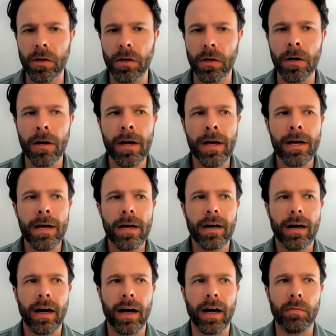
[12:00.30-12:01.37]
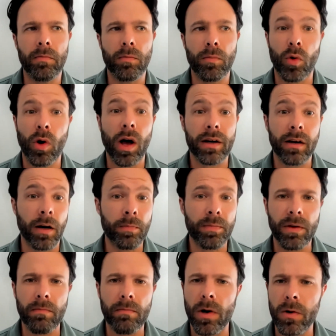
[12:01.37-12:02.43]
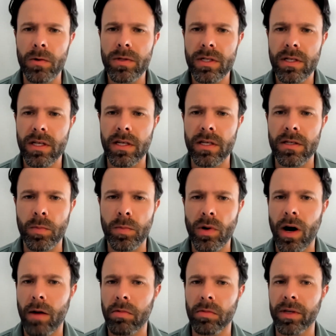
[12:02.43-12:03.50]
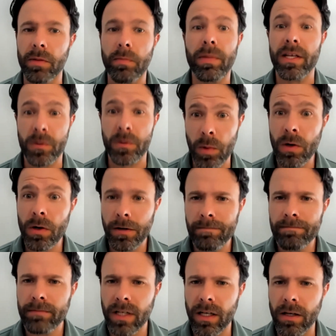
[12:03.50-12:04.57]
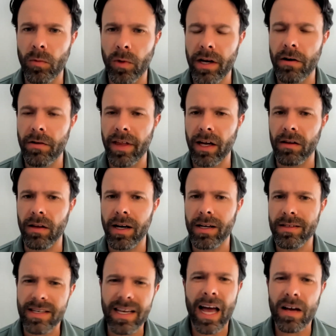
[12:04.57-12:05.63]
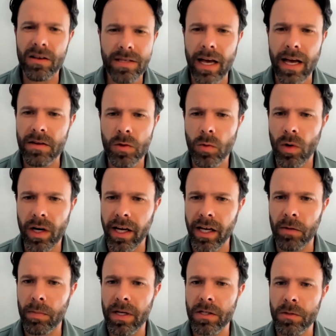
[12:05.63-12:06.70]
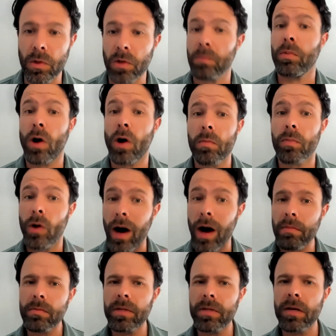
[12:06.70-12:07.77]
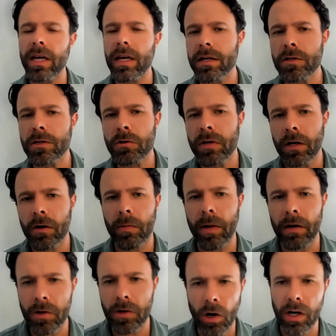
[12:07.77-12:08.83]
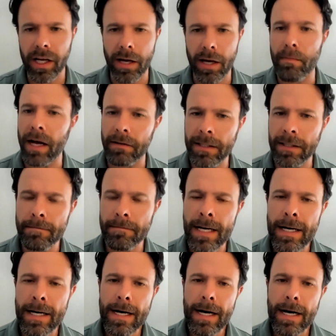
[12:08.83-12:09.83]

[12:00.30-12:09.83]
hear brought up the most is probably Pittsburgh. We hear that a lot is how's it working in Pittsburgh? Probably because you hear about Carnegie Mellon.